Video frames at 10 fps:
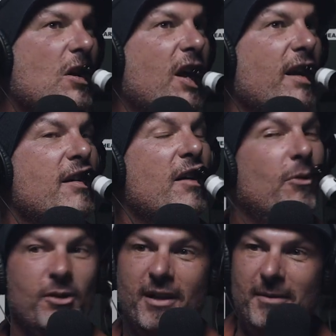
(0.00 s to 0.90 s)
Yeah, I
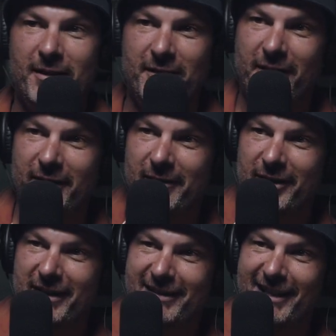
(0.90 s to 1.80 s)
walk up Mount Kira every
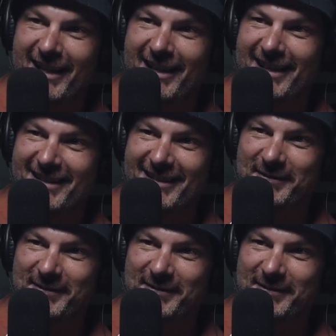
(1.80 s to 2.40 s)
other day, actually.